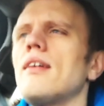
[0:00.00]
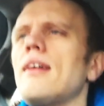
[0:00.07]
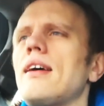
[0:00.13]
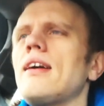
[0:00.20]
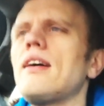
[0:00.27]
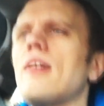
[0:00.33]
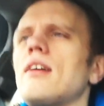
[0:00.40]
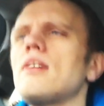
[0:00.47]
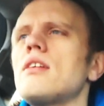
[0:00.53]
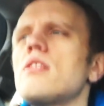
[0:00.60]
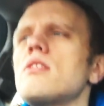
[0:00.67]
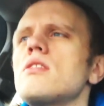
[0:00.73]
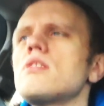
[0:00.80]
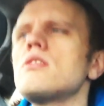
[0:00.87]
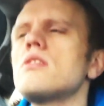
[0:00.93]

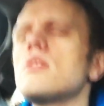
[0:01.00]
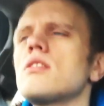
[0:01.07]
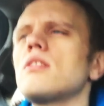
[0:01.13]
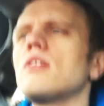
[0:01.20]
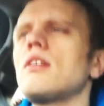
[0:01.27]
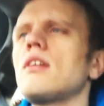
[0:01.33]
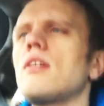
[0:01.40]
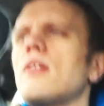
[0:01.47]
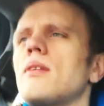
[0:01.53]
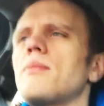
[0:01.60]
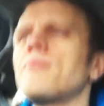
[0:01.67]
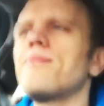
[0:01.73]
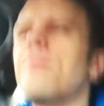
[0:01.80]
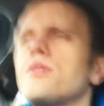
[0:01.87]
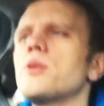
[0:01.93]
and
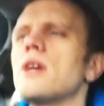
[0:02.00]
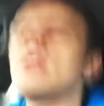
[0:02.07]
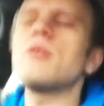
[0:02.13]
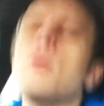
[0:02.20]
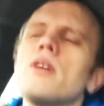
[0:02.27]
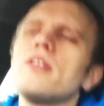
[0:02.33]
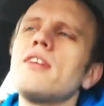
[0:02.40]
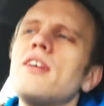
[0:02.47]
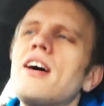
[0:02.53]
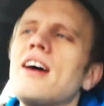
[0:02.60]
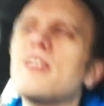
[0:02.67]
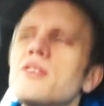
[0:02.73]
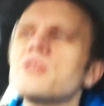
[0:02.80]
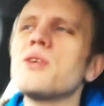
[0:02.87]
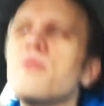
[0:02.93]
to anyone
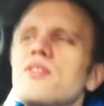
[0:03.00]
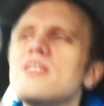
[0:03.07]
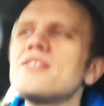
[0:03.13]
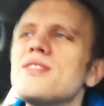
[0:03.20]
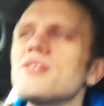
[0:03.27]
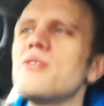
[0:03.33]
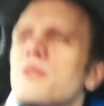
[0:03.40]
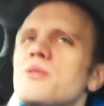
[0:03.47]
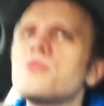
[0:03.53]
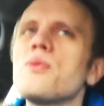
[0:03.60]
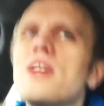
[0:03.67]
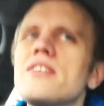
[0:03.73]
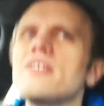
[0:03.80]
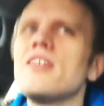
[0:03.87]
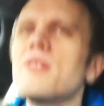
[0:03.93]
I could convince to use
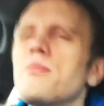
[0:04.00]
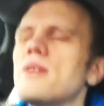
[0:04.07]
YTalk.